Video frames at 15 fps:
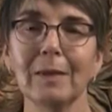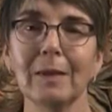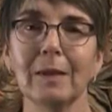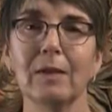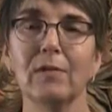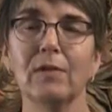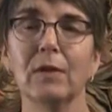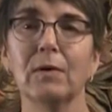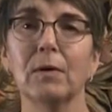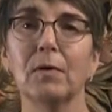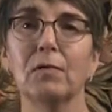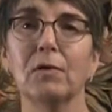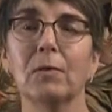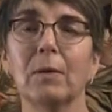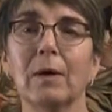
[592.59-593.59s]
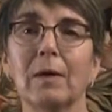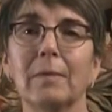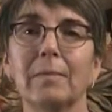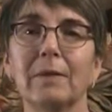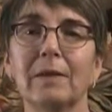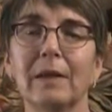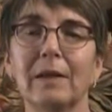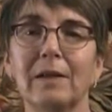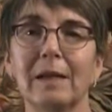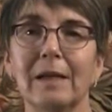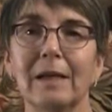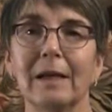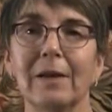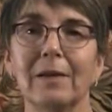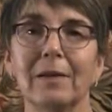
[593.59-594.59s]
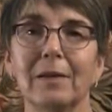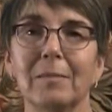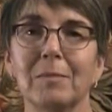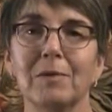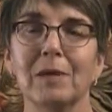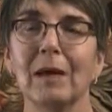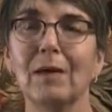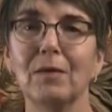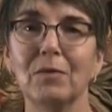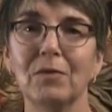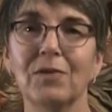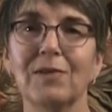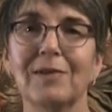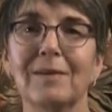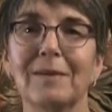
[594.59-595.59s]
If they're overwhelmed, they take care of themselves.